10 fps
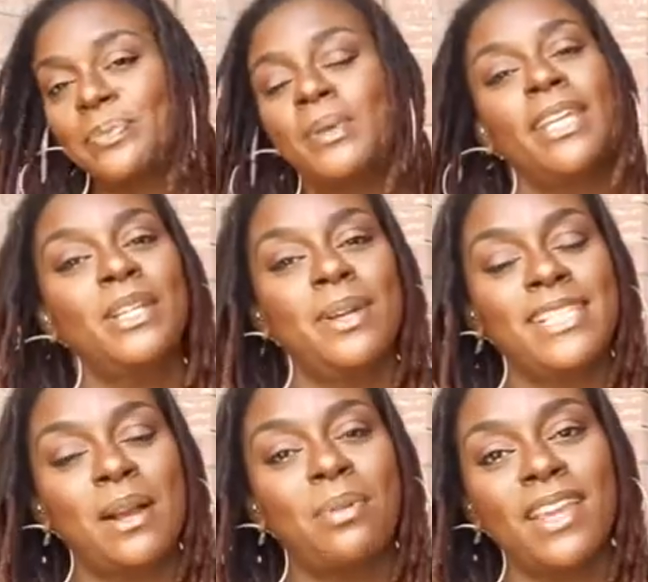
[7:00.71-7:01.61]
But
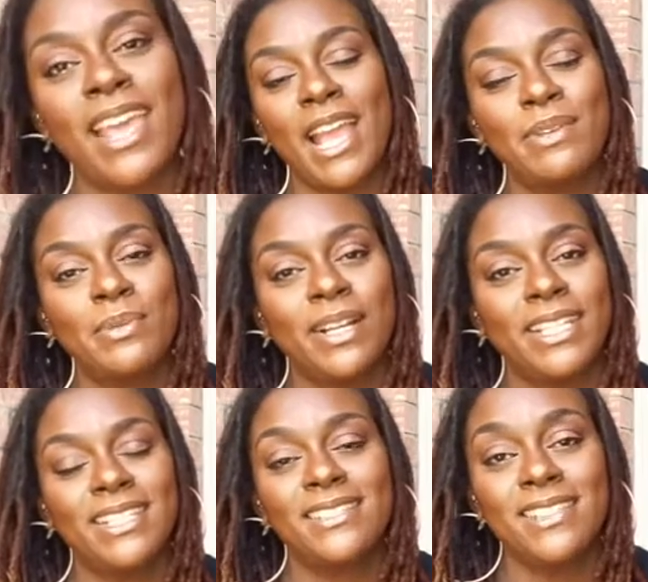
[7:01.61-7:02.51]
anyways, I pray everyone
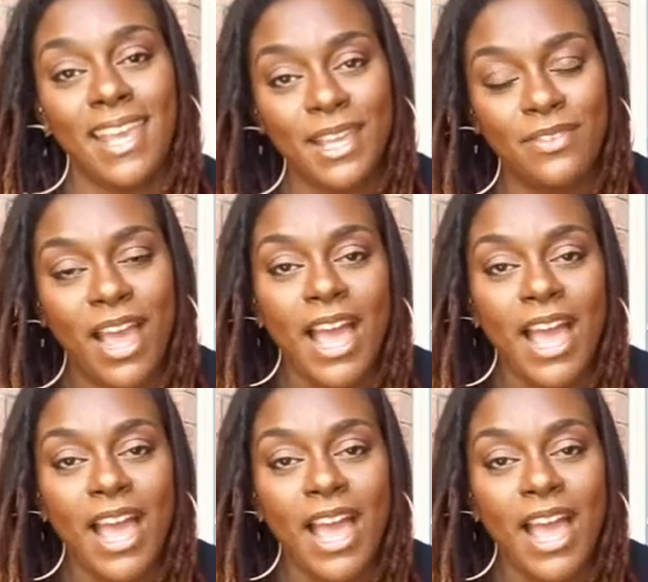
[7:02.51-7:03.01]
is safe.